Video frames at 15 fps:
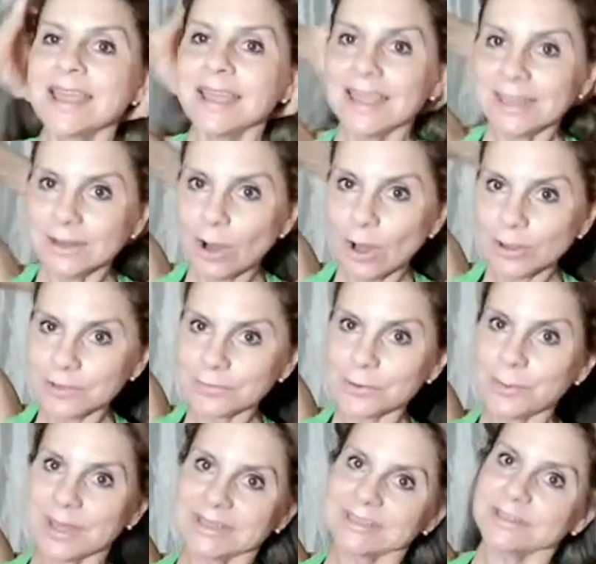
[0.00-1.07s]
in all the
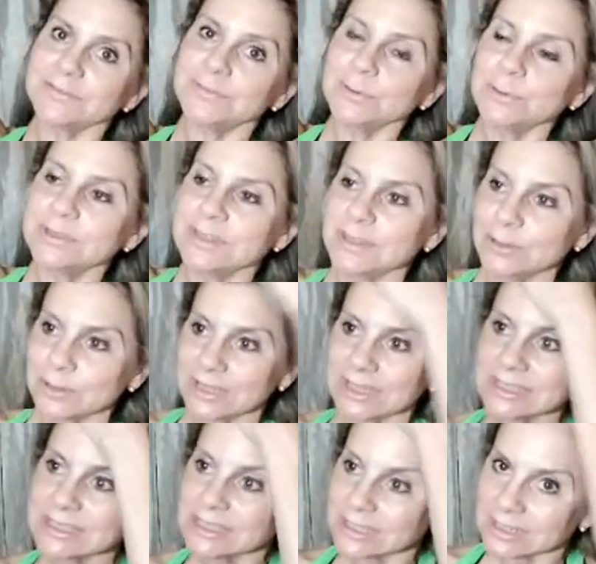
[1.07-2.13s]
fermented foods in your
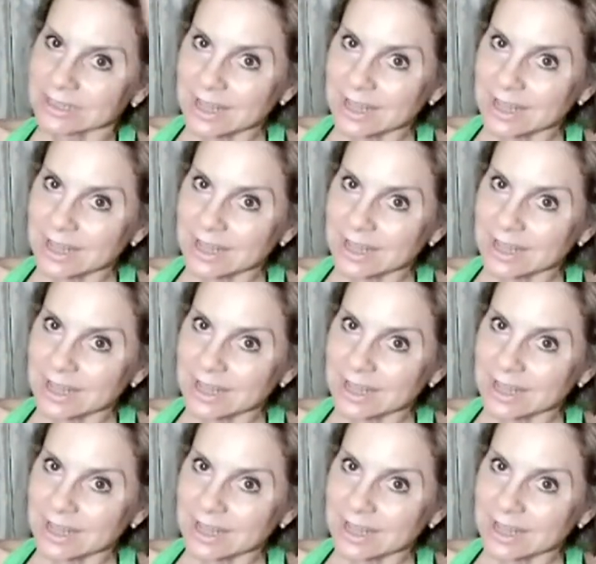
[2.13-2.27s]
kitchen.